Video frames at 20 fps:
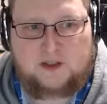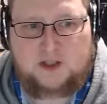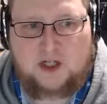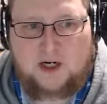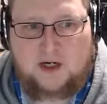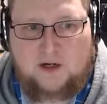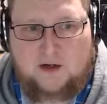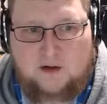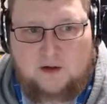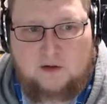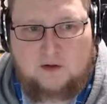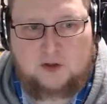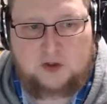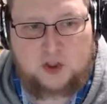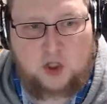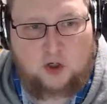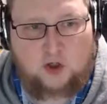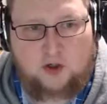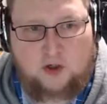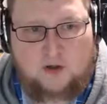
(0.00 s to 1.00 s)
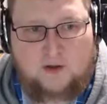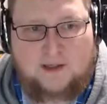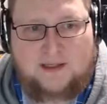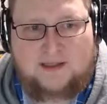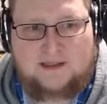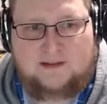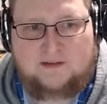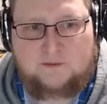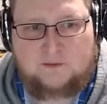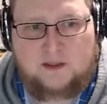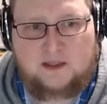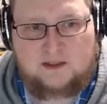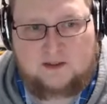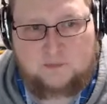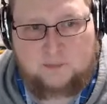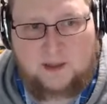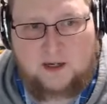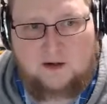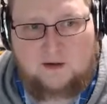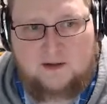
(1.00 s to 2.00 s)
charter
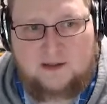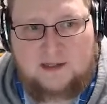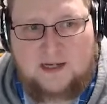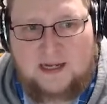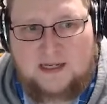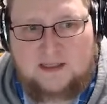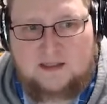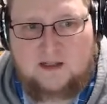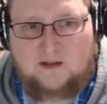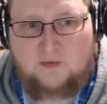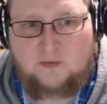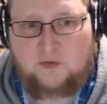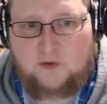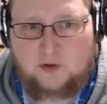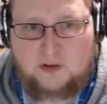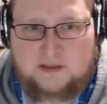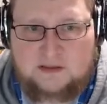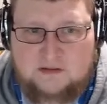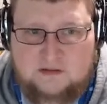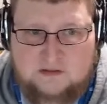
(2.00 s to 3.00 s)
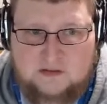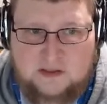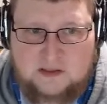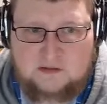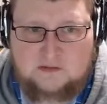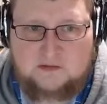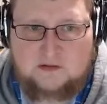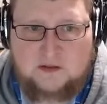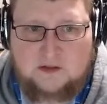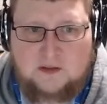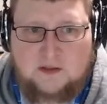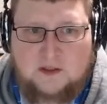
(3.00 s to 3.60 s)
expired in 1836.